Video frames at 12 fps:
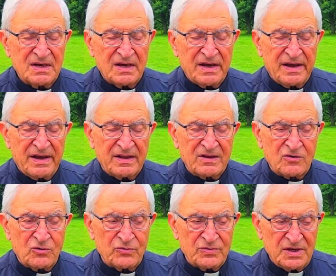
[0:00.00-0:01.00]
and
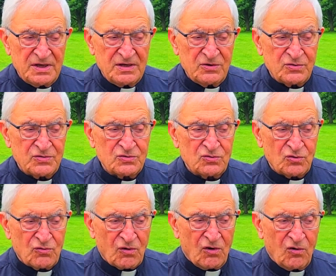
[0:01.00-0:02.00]
continues to
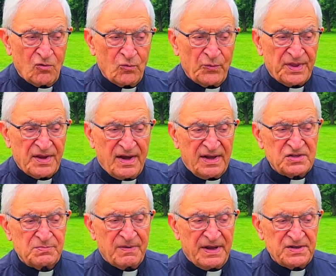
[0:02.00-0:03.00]
grow with God's
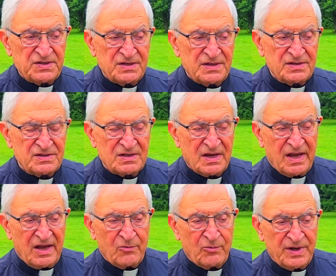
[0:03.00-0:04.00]
blessings
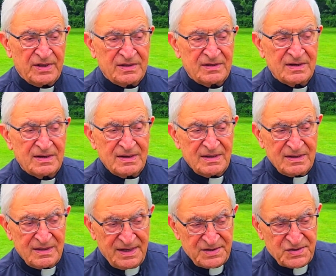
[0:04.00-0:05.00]
and with
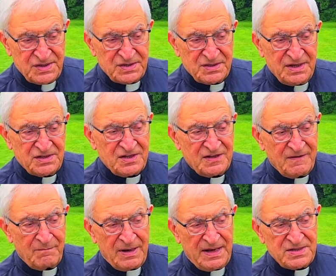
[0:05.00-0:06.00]
the assistance and the
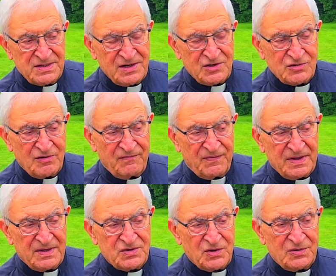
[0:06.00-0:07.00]
blessings of
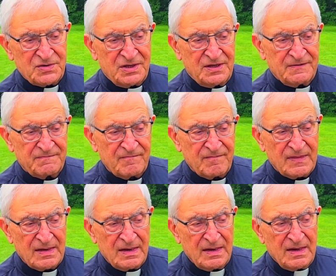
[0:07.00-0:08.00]
Father Justin,
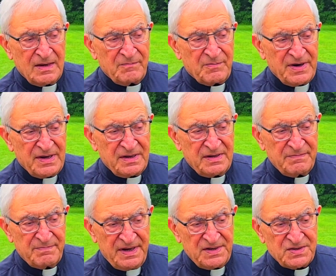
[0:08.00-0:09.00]
bringing the
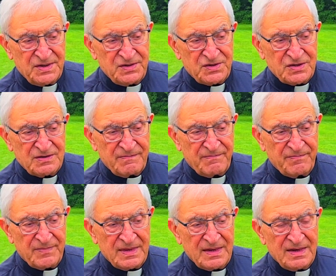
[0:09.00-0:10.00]
message
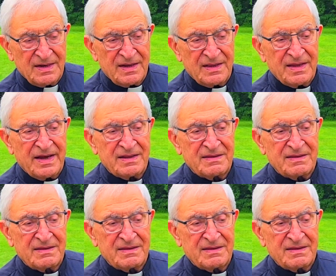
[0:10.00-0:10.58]
that